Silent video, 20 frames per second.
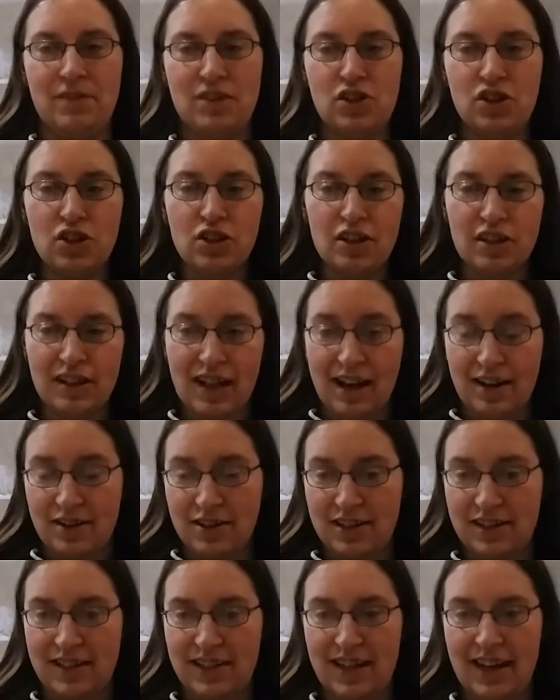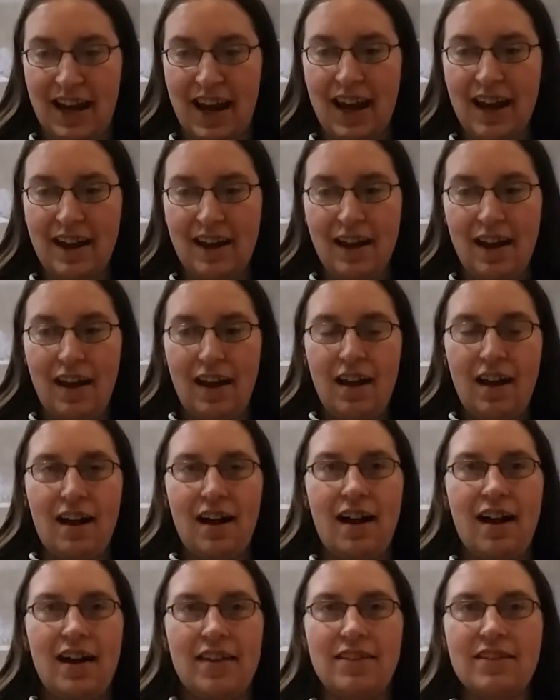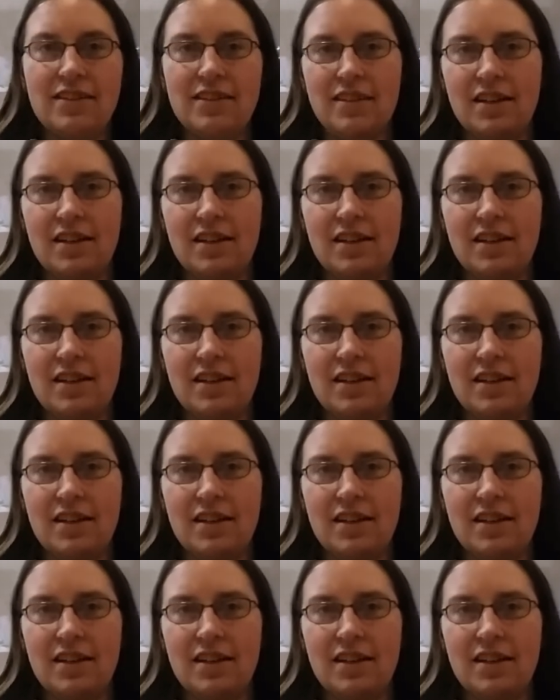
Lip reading: sugar gliders today. This